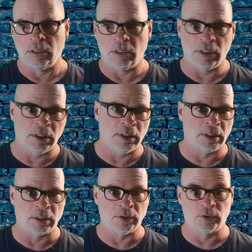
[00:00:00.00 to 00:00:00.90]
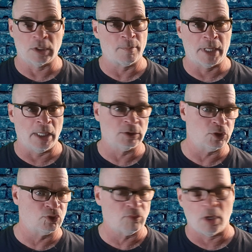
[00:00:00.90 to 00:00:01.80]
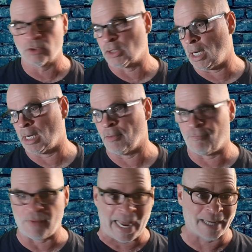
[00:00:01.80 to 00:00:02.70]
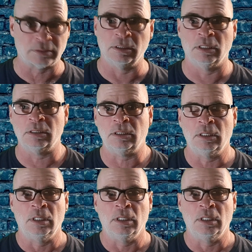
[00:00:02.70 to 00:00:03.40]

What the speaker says: in some cases drugs are not a factor,